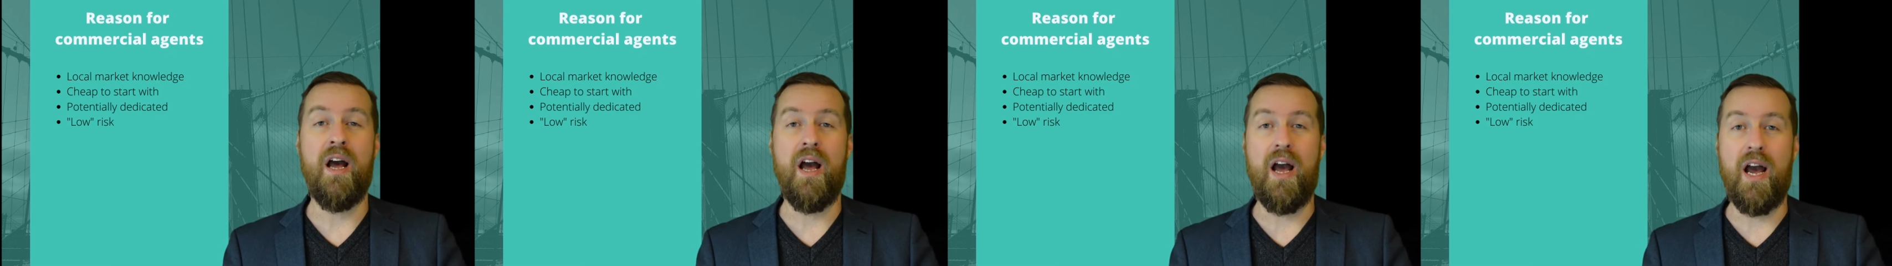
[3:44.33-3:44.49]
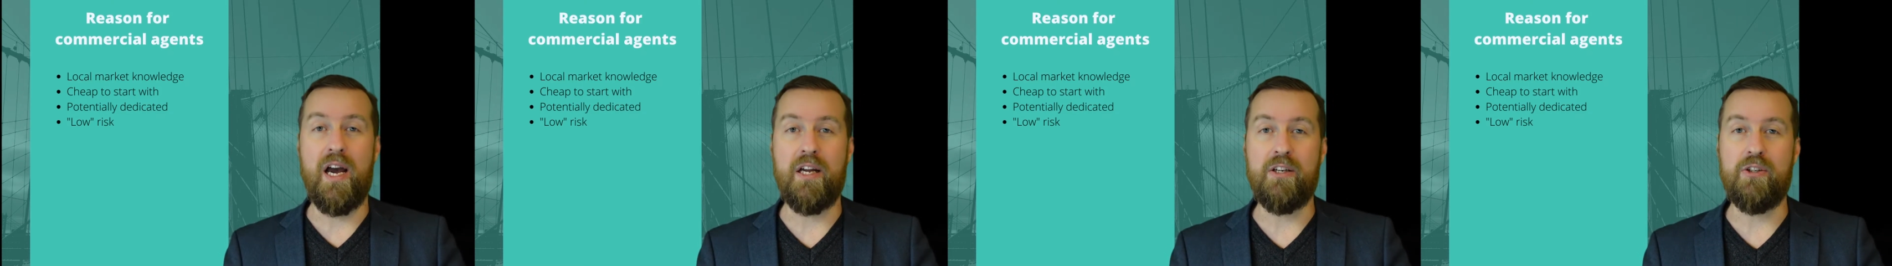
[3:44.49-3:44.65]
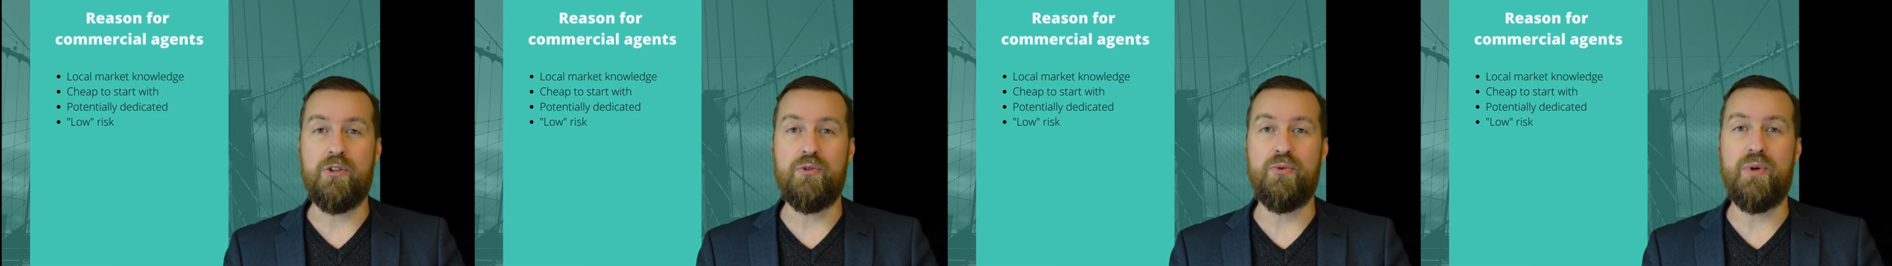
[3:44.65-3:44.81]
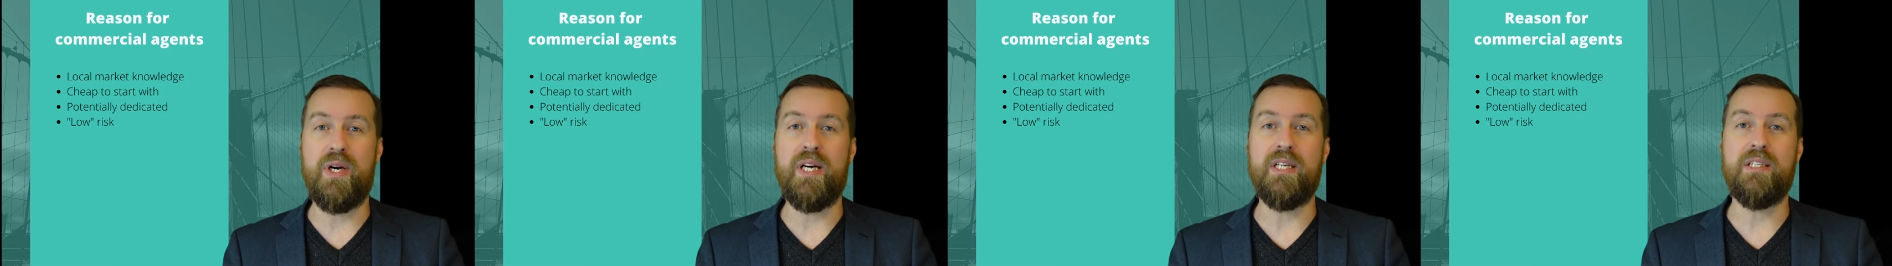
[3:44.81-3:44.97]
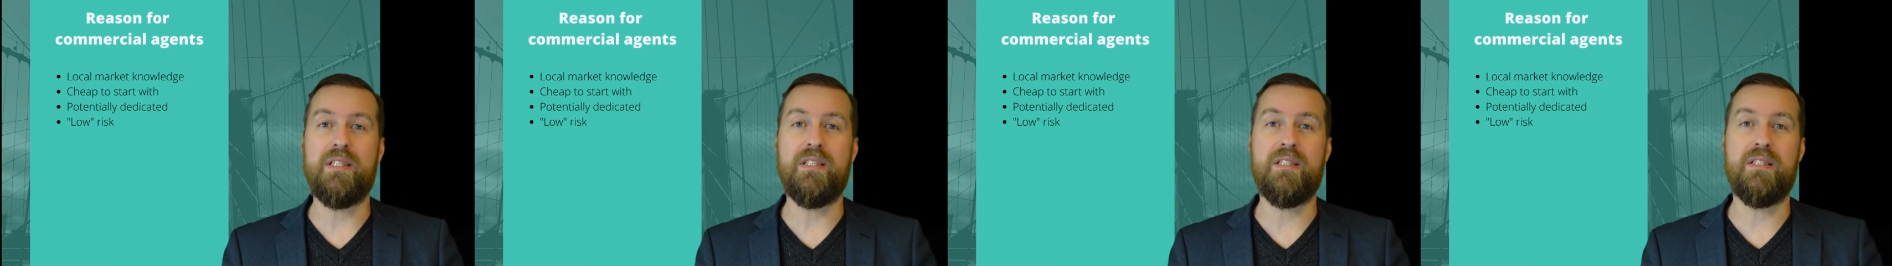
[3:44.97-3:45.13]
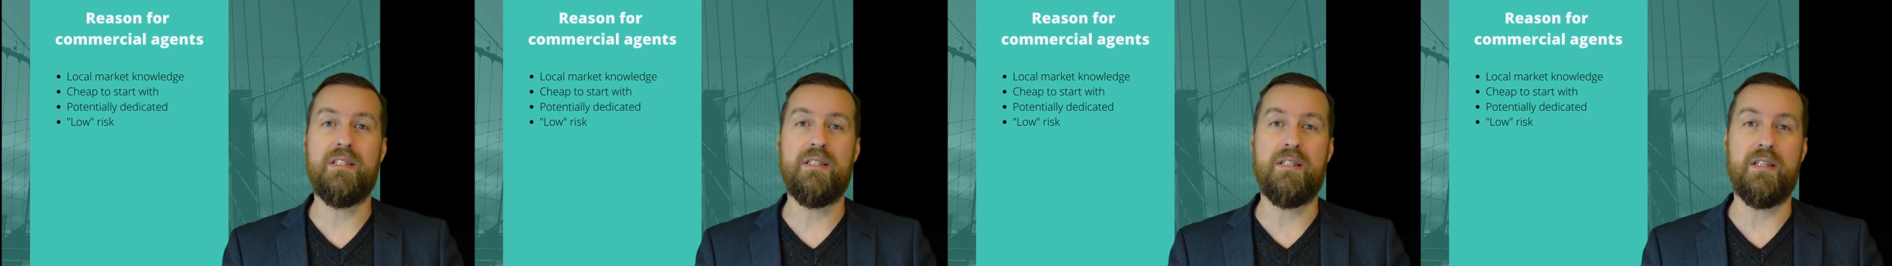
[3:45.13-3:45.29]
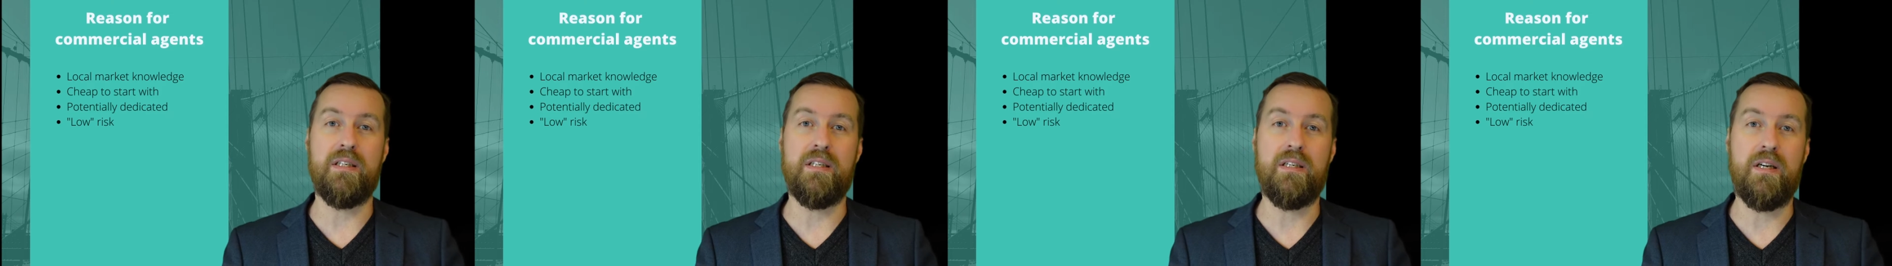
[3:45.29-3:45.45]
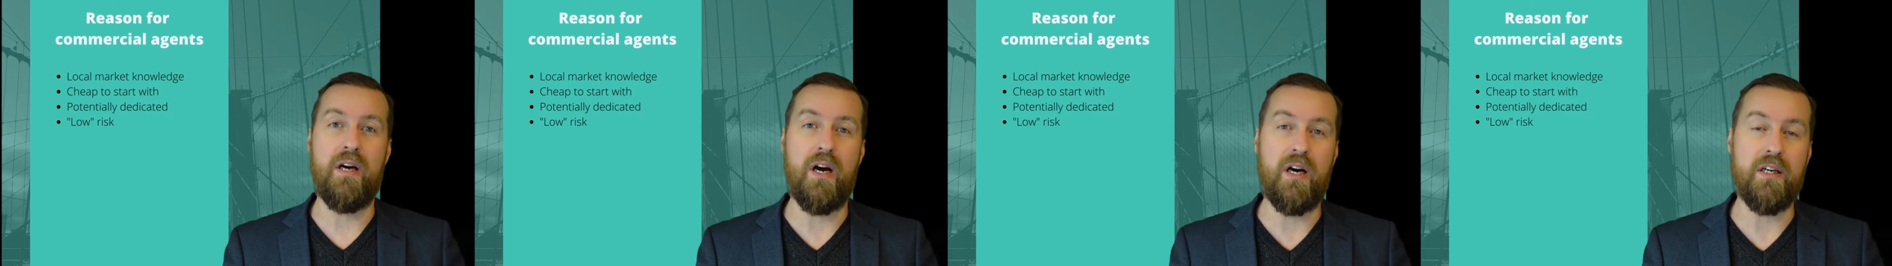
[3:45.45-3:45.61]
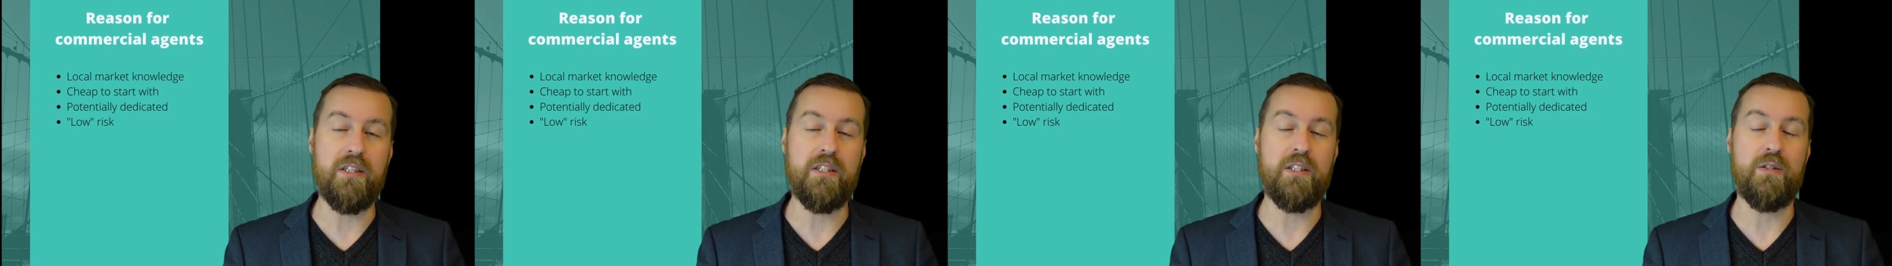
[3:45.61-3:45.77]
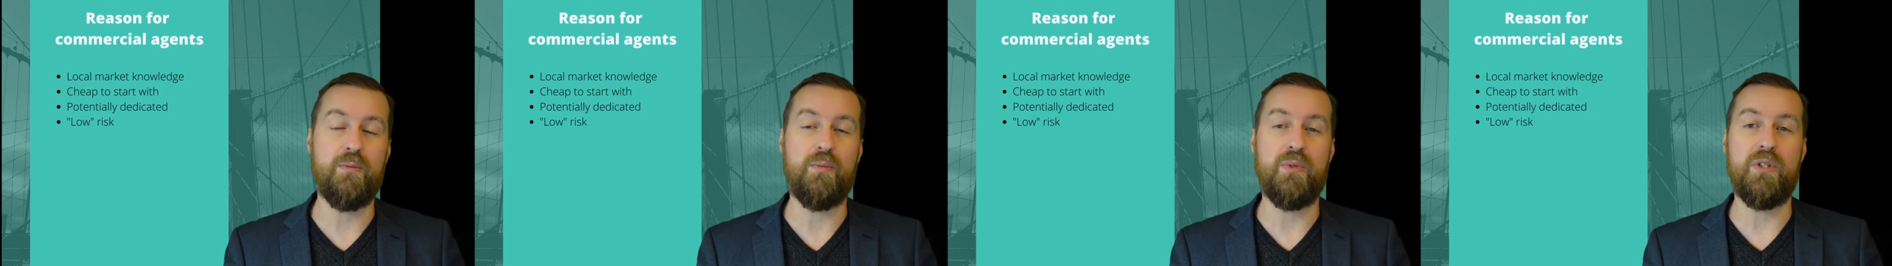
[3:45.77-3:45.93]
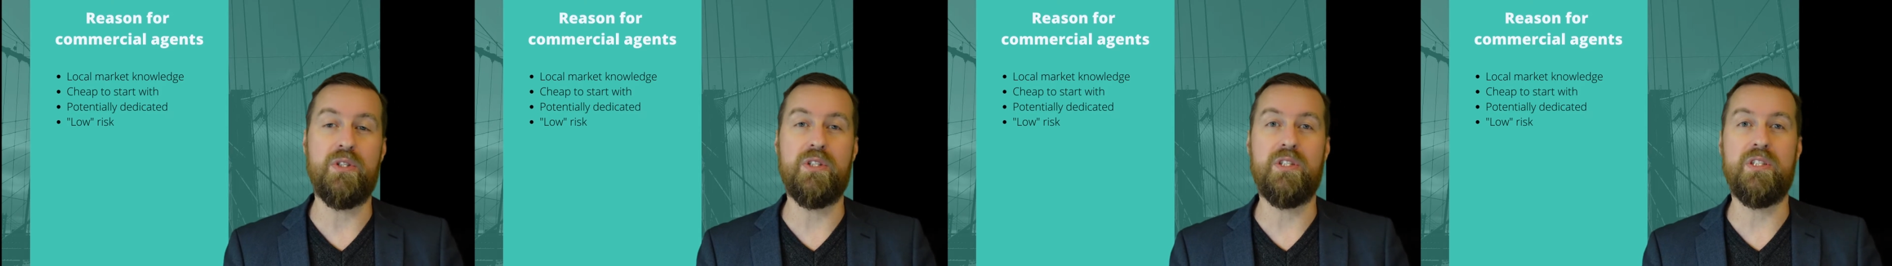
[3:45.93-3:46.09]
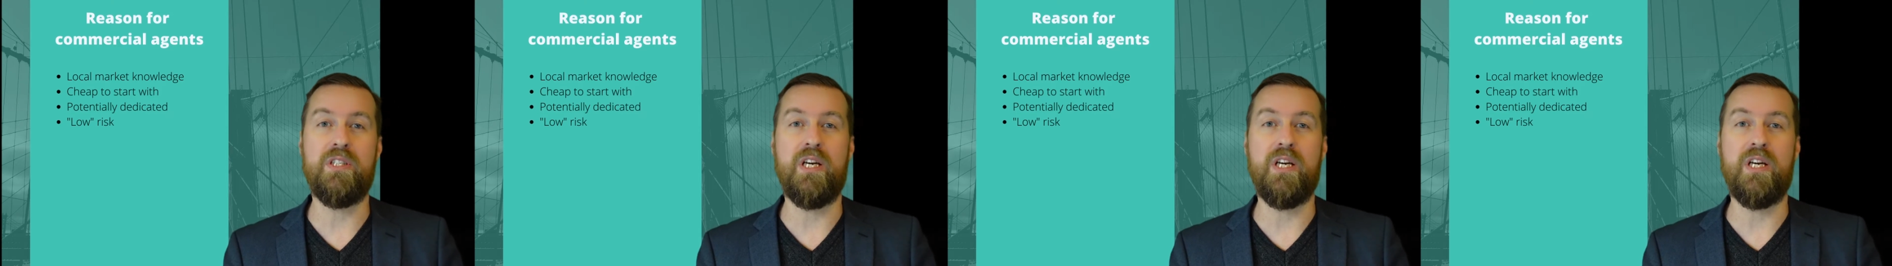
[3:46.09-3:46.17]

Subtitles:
address the customers